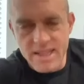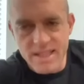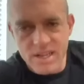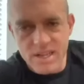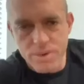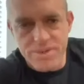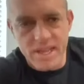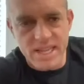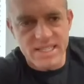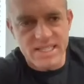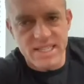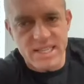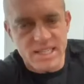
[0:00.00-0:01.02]
and the cool thing
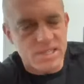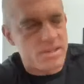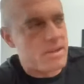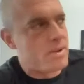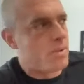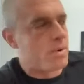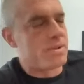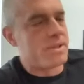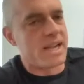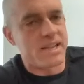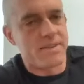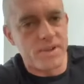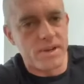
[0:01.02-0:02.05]
is in this world,
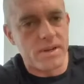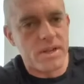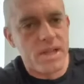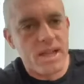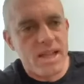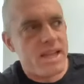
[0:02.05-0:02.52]
like if you're